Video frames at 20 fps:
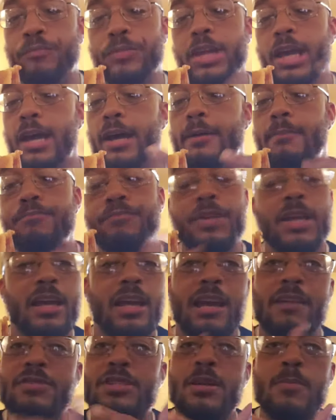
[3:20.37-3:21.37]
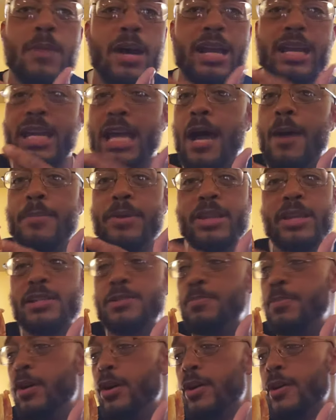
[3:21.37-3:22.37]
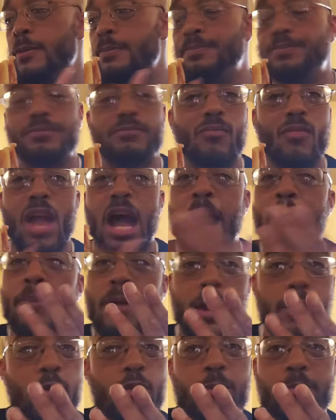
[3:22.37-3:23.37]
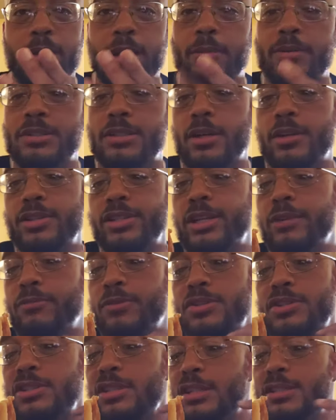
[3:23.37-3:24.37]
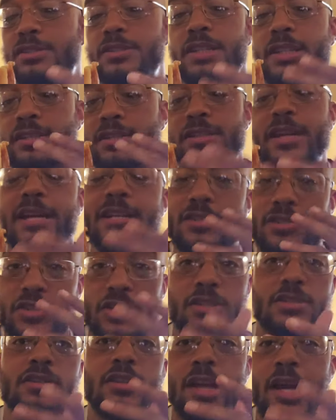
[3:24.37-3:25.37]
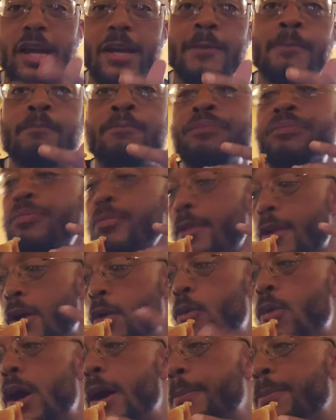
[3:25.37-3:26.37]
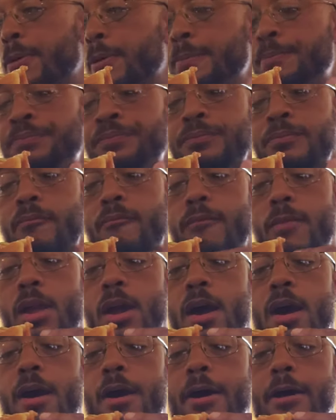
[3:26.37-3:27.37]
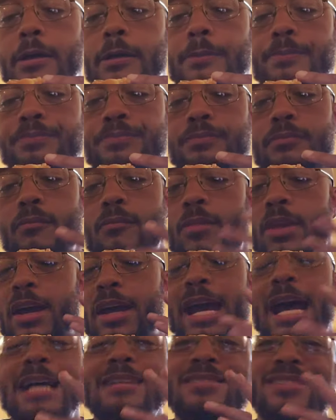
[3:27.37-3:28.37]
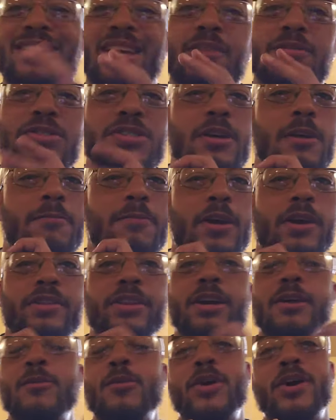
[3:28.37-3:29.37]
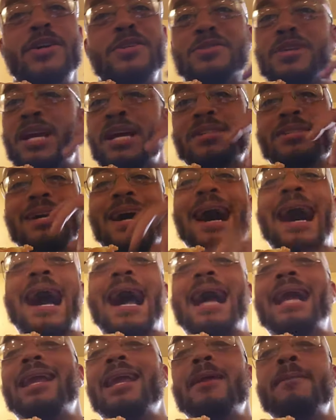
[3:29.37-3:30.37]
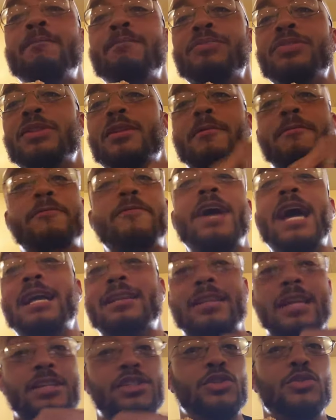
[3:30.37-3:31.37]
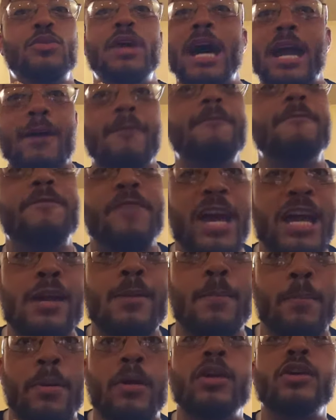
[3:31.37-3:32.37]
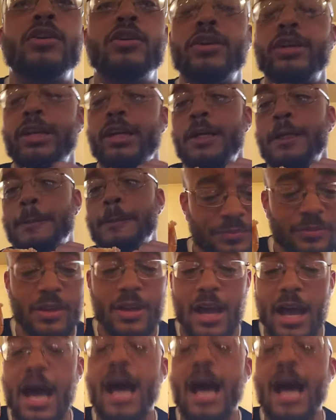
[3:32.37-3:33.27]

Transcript: Yeah, if somebody got me this burger, I probably wouldn't be able to tell the difference. This this tastes just like a Whopper. Um, it has enough stuff on there where it's, it's hiding the fact that you got a fake burger in here.